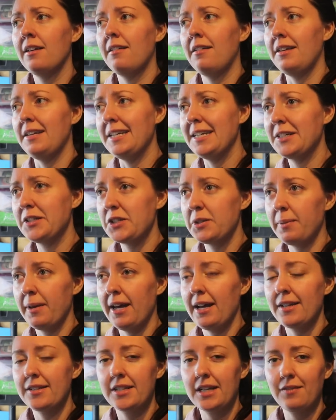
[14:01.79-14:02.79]
In years
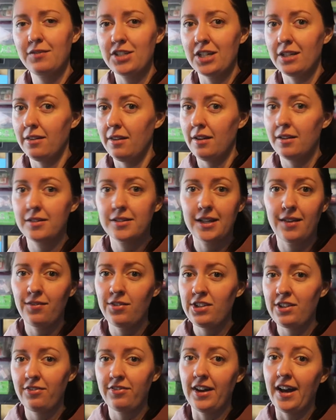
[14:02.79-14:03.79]
past, I've done like
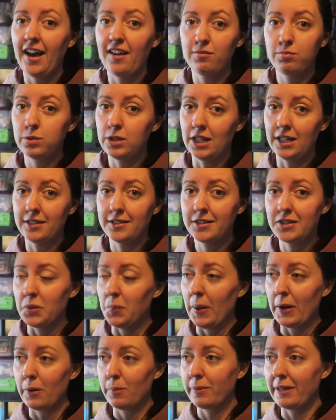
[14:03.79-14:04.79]
75 plus
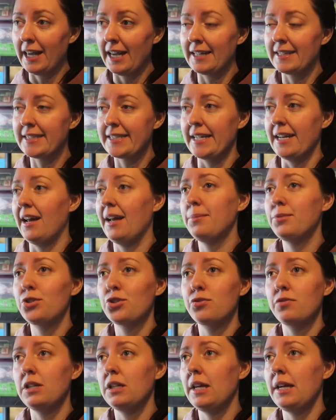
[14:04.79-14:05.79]
tomato plants and I'm
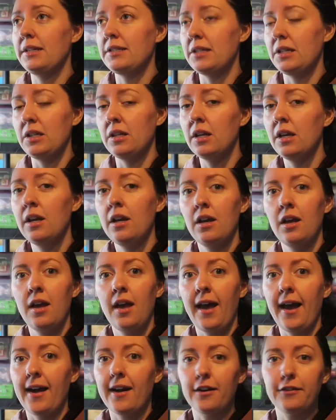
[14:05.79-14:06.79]
just realizing
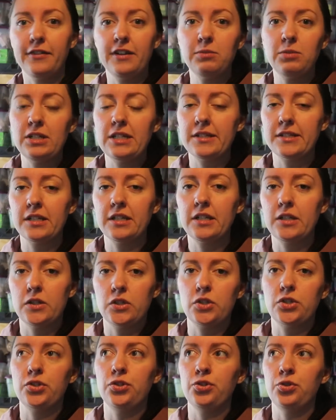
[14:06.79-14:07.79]
our family doesn't
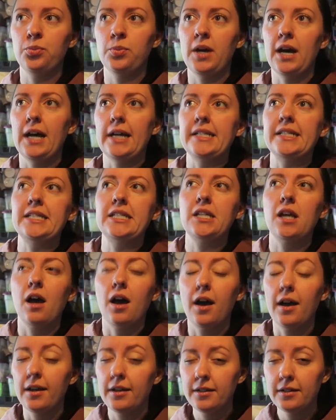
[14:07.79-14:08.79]
consume a
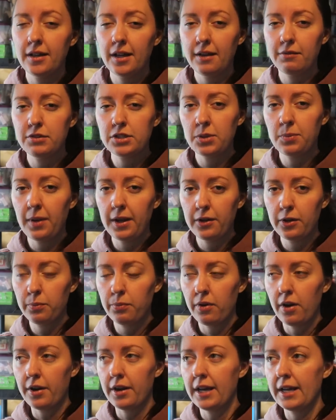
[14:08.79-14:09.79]
ton of tomato
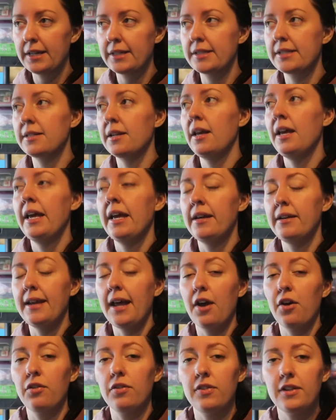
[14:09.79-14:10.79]
products.
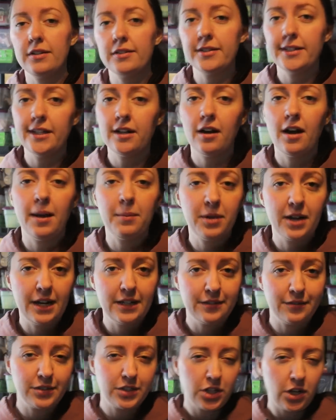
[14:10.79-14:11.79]
Now this year I'm
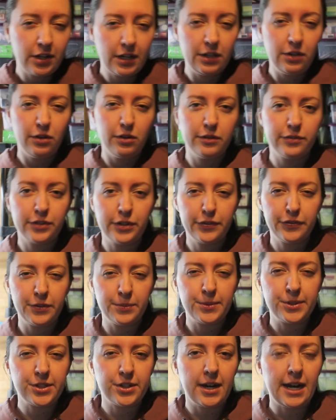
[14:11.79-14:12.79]
kind of starting over
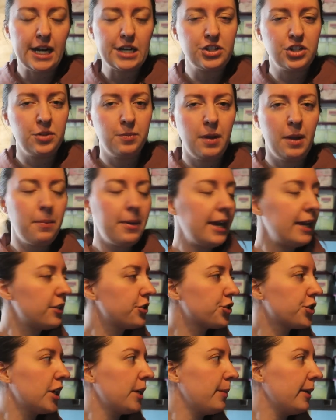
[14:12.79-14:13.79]
from scratch in my
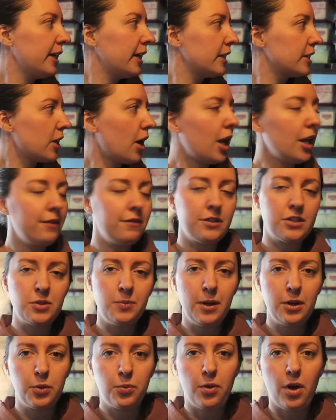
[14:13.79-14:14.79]
pantry because all of the
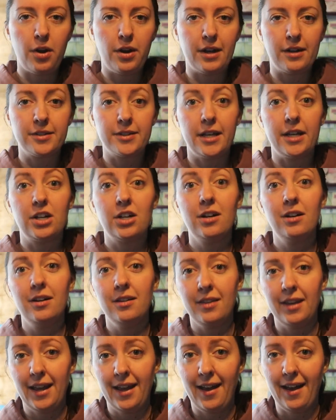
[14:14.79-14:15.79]
tomato products I
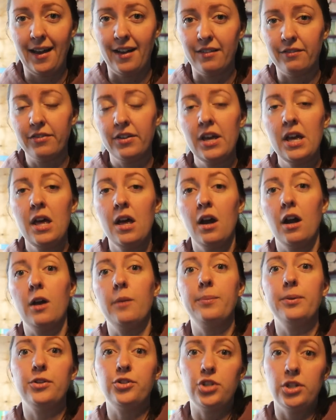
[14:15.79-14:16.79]
currently have
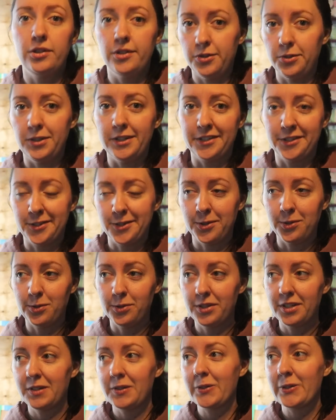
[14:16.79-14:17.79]
are pushing two years
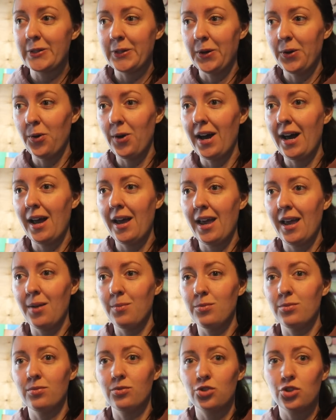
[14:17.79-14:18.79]
old. So I
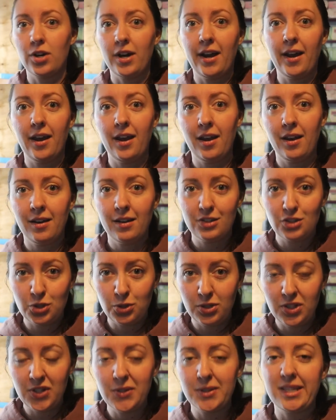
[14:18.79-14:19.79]
am trying
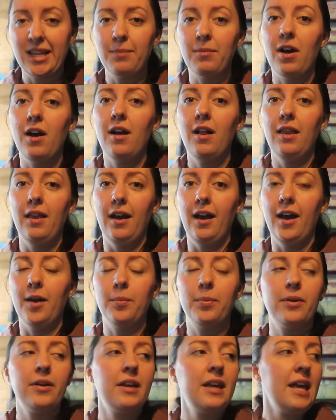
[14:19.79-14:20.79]
to use them all
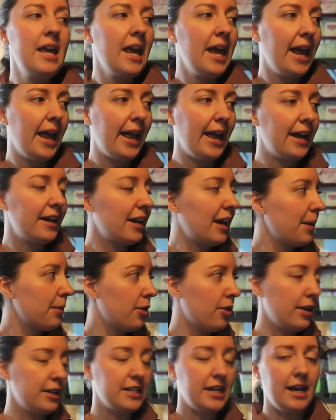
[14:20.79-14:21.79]
up and I'm
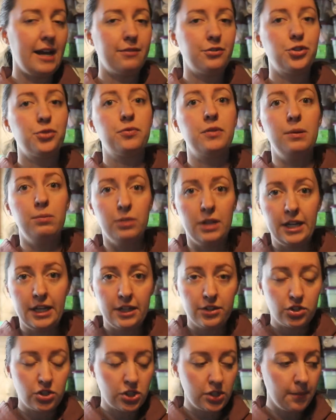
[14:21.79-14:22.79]
going to have to
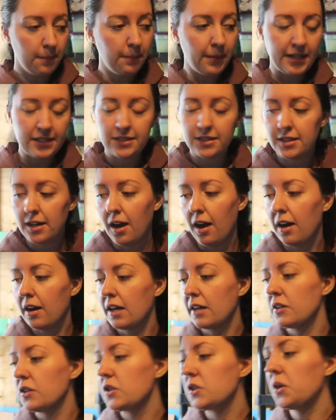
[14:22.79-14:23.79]
replenish my
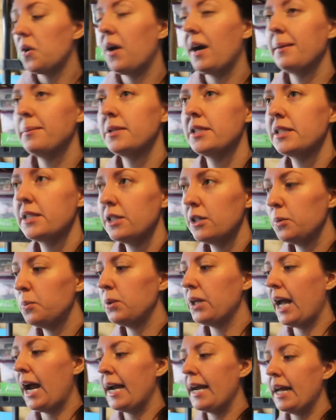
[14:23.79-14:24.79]
stock. So I'm still
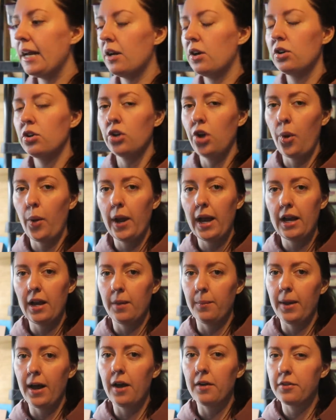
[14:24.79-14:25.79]
planning on growing
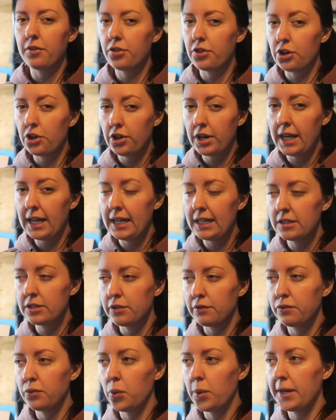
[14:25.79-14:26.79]
about 30
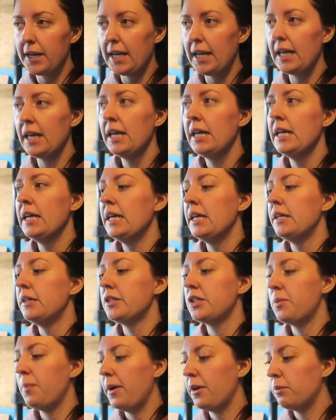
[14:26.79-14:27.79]
to 40
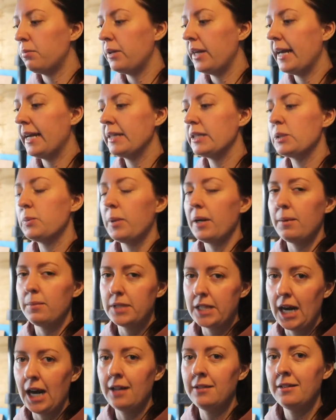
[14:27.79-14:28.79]
tomato plants, but I'm
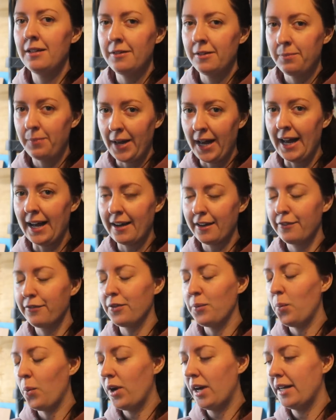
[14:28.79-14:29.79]
dialing it back
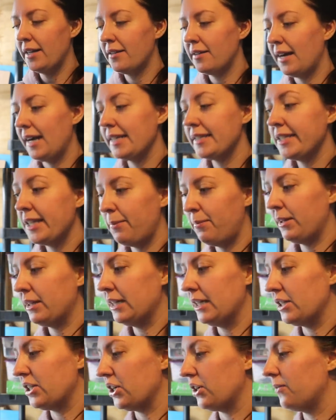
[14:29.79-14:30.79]
from what I
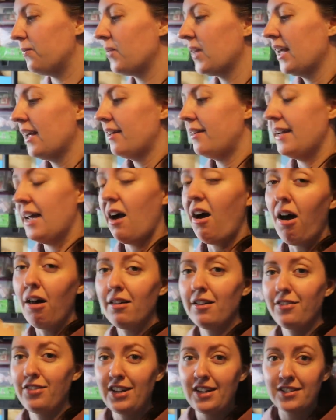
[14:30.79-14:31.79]
typically do. Now
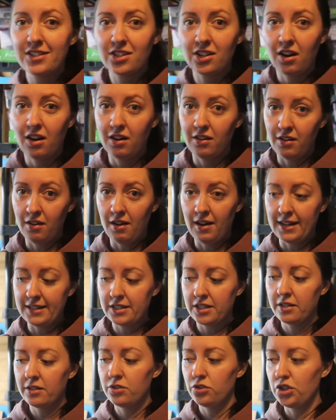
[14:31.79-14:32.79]
all of these are
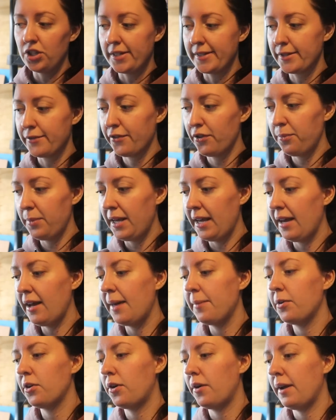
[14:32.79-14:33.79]
not just for me.
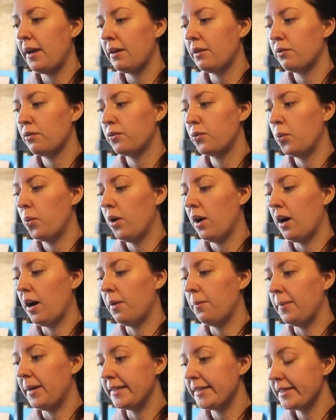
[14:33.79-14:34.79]
I'm growing
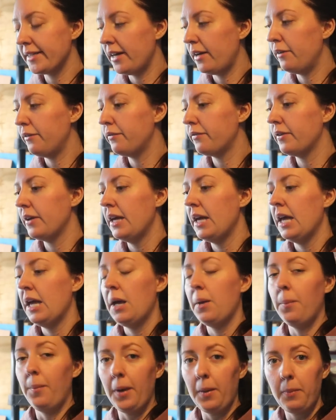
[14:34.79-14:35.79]
for myself,
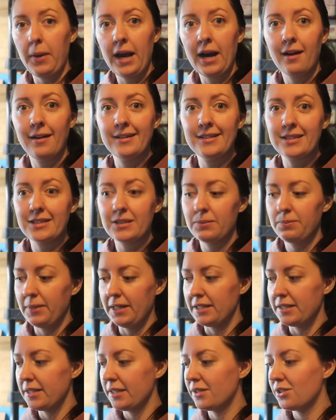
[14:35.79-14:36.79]
my parents,
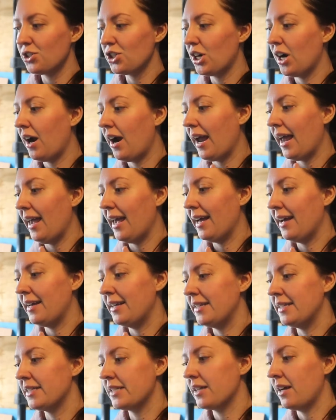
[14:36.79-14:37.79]
my sister,
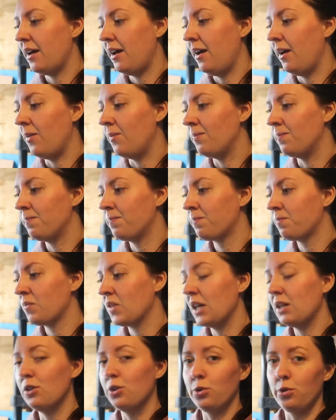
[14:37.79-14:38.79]
and um,
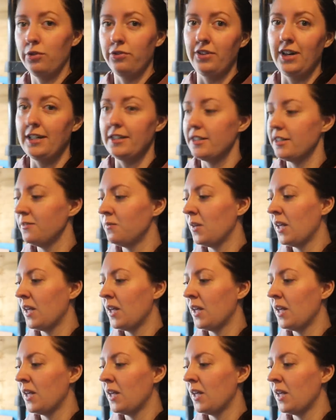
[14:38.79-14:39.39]
a local friend.